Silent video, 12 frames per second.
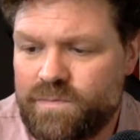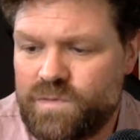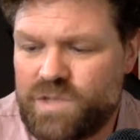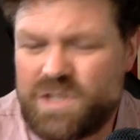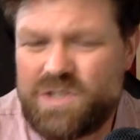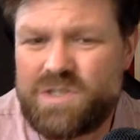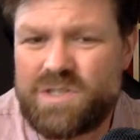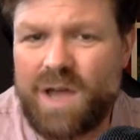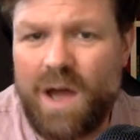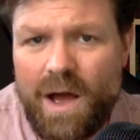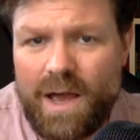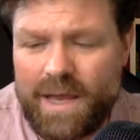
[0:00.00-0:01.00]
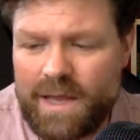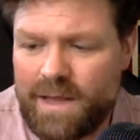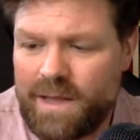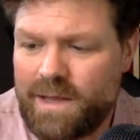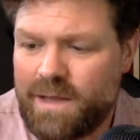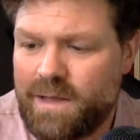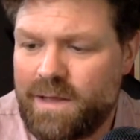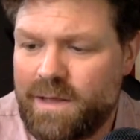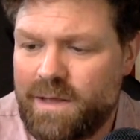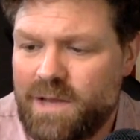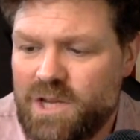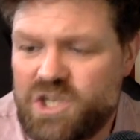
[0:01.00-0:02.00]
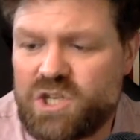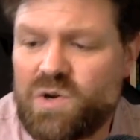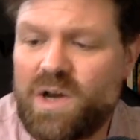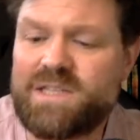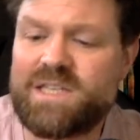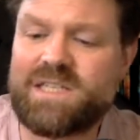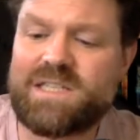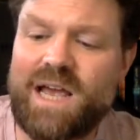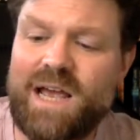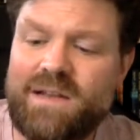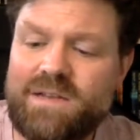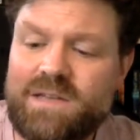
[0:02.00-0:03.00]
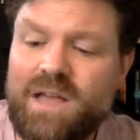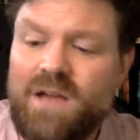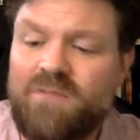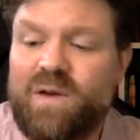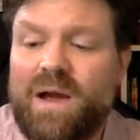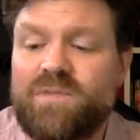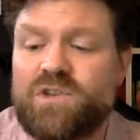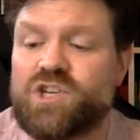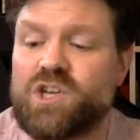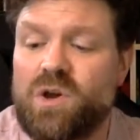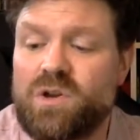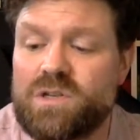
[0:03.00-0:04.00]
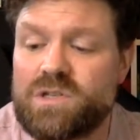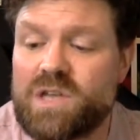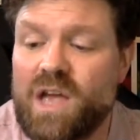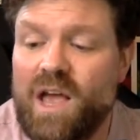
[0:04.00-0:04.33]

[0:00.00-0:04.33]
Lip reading: Just die. She tried to stand, found that she couldn't,